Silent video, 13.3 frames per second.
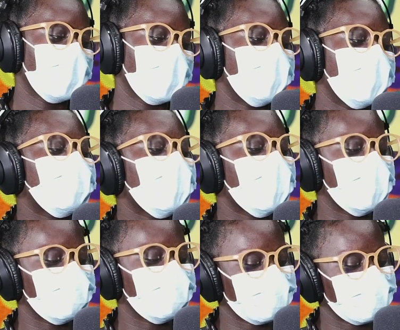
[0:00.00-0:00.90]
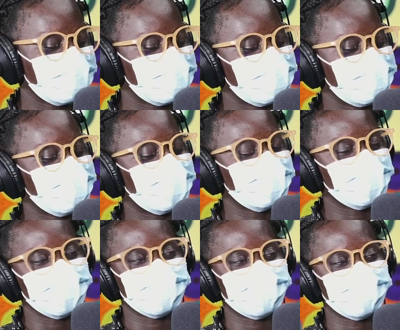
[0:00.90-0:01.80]
And then she's
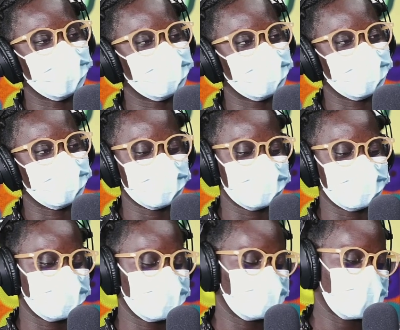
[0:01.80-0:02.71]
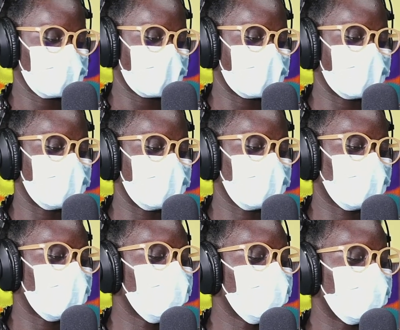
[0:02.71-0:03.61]
falling for the league's newest player. Now, the
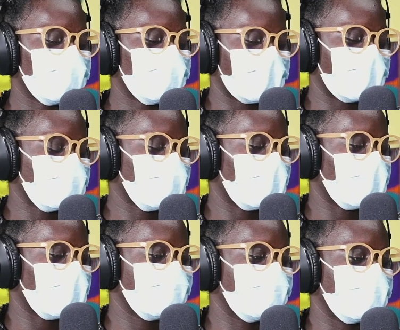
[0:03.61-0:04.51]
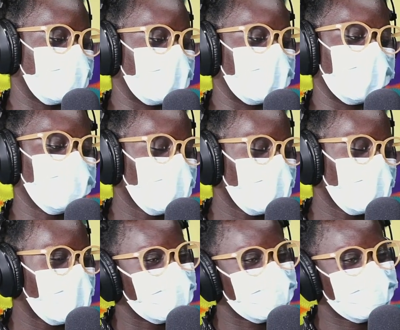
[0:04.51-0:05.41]
one book that I'll talk about today
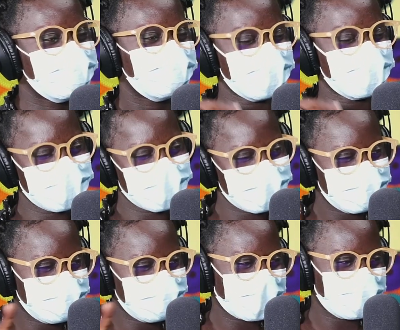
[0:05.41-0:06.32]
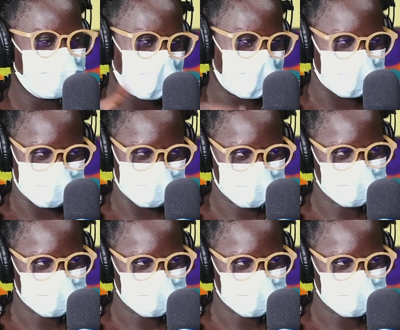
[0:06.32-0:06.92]
is in that same vein.